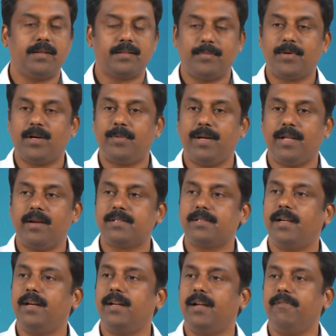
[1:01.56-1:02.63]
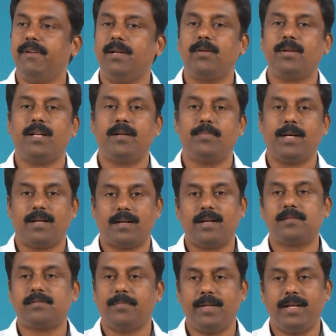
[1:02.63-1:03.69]
generation of carbon dioxide and we looked at metal
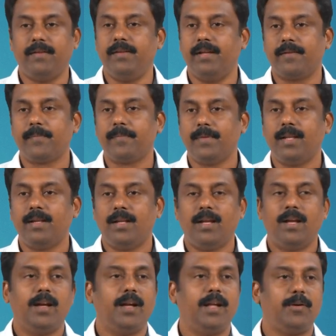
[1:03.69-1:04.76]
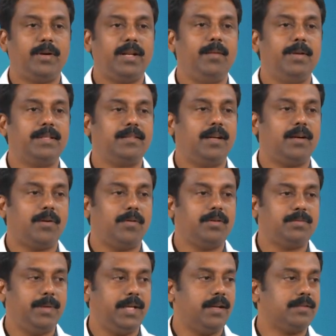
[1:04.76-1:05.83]
transfer behavior. And rutile based
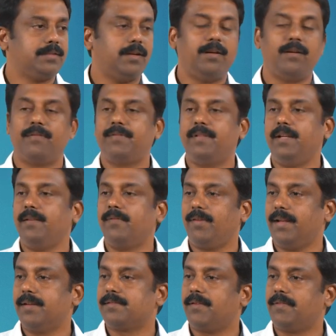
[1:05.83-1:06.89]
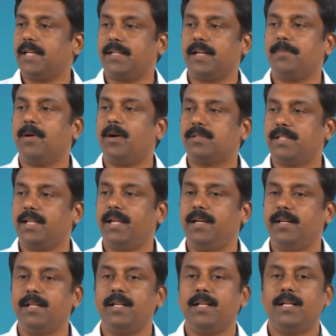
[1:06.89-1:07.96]
electrodes because of the influence of titanium
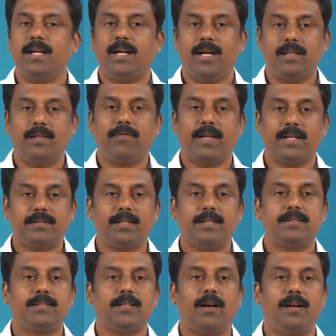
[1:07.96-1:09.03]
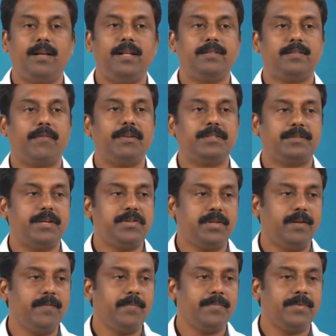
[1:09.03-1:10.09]
oxide and the fluxes on the surface
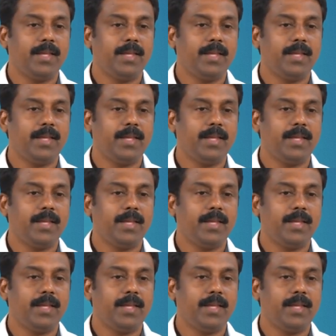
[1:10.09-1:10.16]
tension